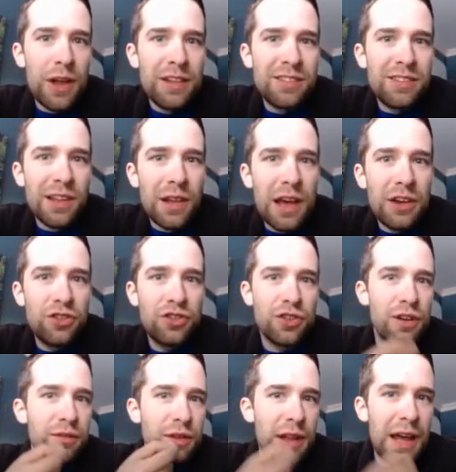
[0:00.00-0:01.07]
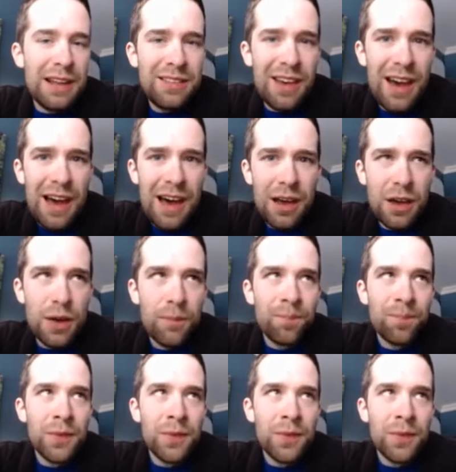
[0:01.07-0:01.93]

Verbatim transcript: installation of LaTeX,